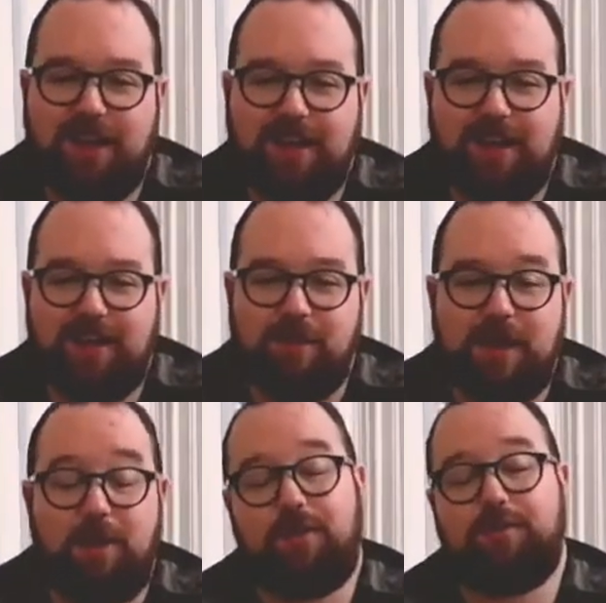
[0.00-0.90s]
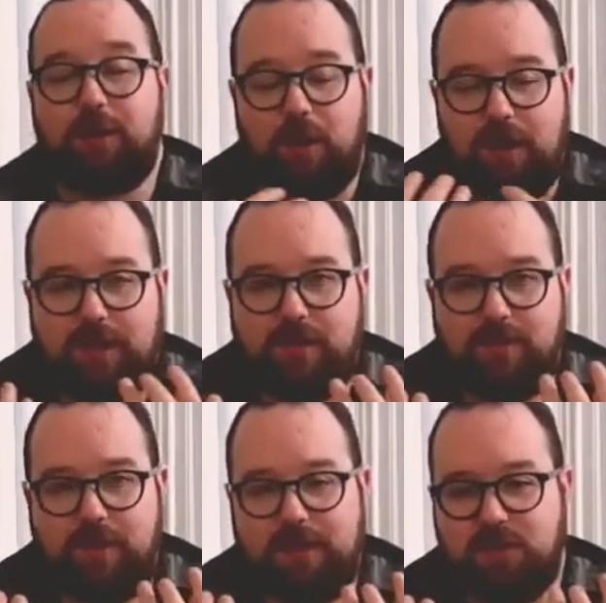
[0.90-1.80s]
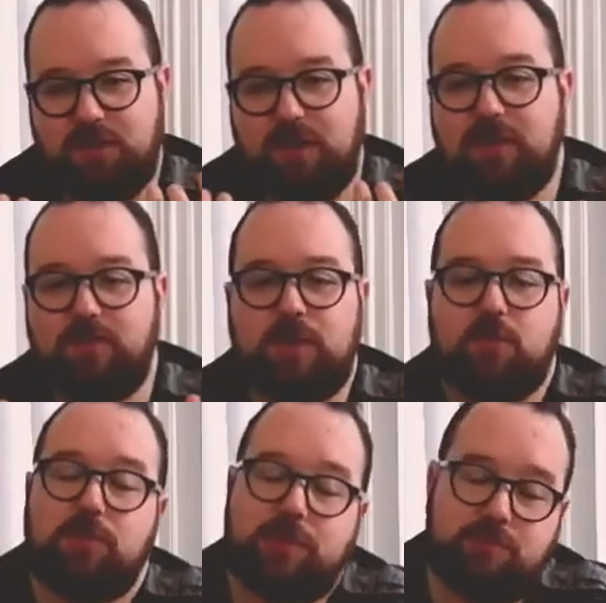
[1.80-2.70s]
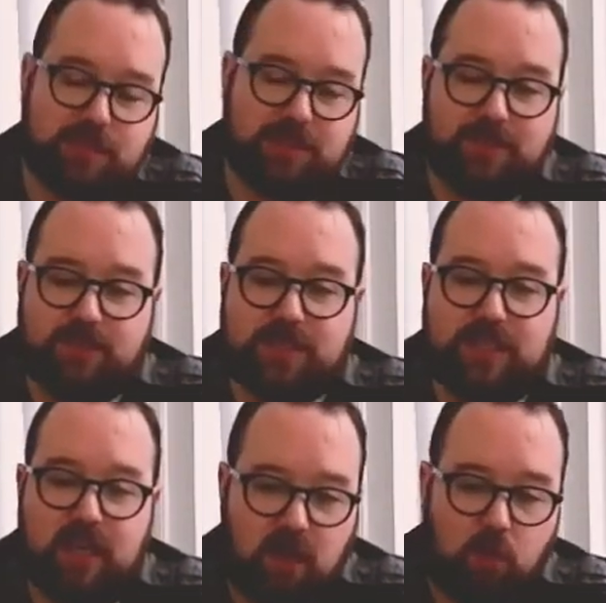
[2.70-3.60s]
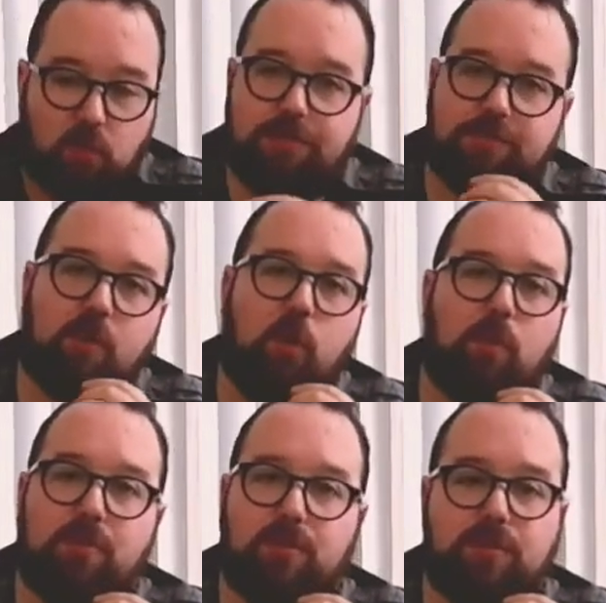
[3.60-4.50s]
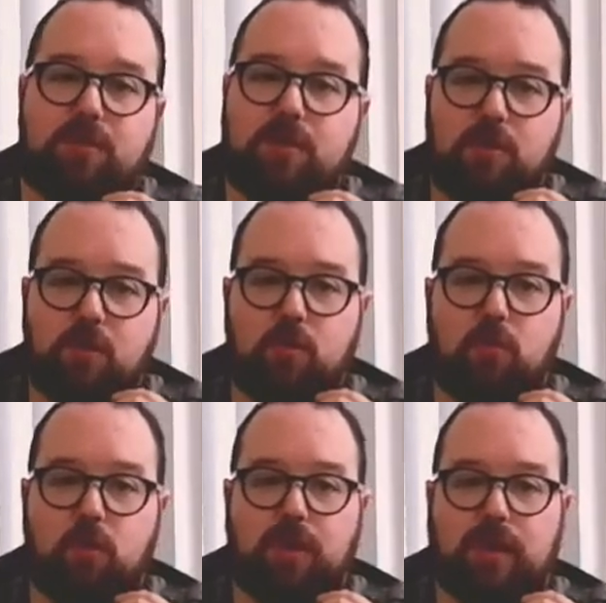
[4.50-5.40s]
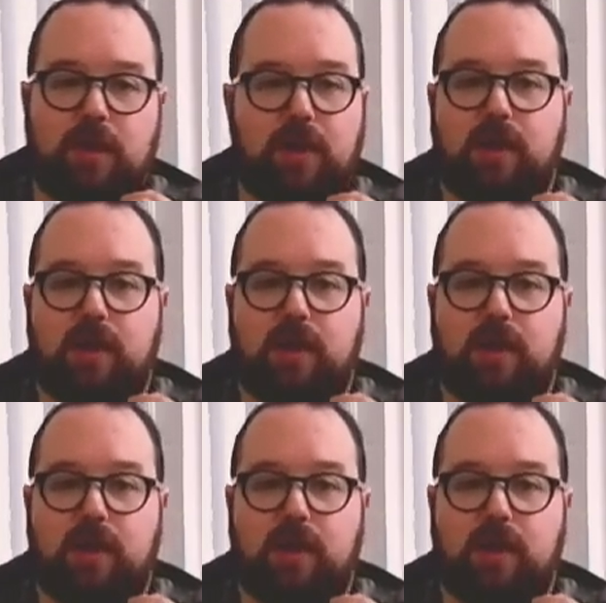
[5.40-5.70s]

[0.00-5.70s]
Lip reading: And often individual subjectivity will throw up new